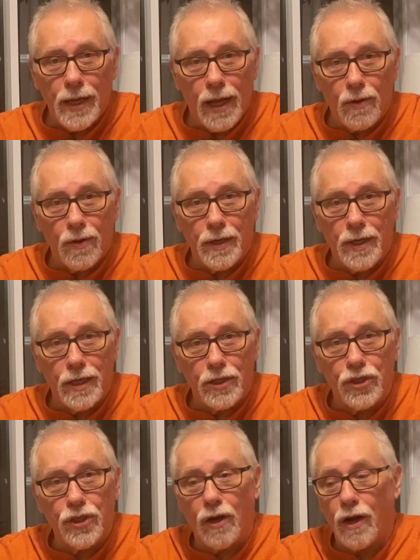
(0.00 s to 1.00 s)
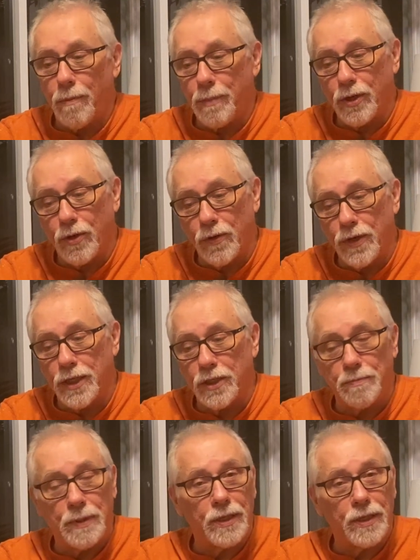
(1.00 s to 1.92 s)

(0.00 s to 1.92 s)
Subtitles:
not going to get sharp and crisp